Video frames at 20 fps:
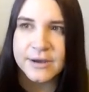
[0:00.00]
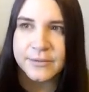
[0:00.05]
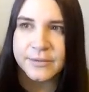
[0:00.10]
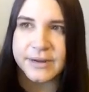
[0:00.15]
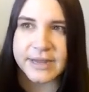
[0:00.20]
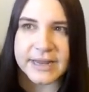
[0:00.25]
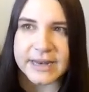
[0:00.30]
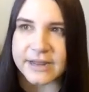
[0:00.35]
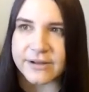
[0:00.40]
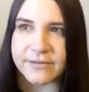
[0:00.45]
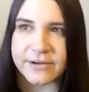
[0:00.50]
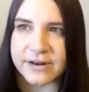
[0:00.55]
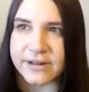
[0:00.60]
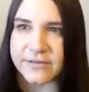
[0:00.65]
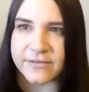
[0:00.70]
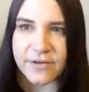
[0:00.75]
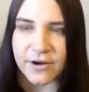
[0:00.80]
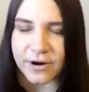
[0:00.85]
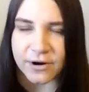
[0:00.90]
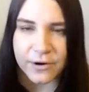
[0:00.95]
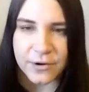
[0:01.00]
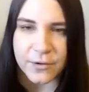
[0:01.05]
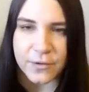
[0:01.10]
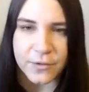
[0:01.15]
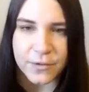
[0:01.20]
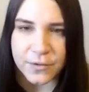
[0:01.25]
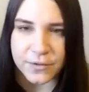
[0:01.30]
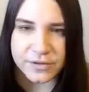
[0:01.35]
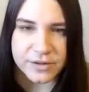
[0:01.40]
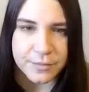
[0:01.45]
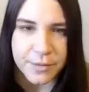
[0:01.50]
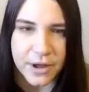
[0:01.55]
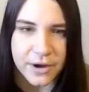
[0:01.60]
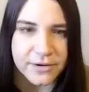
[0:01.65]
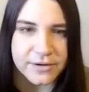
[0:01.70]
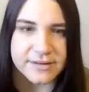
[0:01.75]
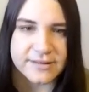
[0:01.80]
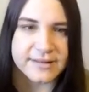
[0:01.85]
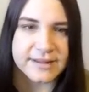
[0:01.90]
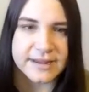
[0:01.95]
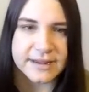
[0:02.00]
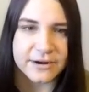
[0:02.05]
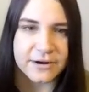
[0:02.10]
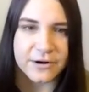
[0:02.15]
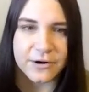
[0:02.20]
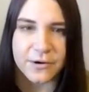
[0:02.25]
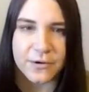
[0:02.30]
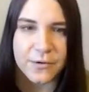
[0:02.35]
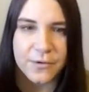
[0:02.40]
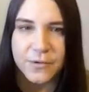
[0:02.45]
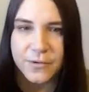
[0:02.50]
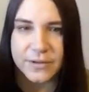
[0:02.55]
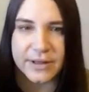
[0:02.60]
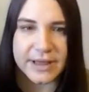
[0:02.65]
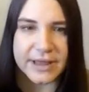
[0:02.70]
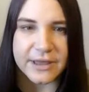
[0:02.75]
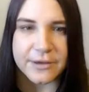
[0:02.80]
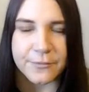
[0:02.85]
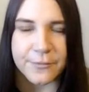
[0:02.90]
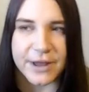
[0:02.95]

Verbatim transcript: we're getting rid of our whole democracy and our whole, like,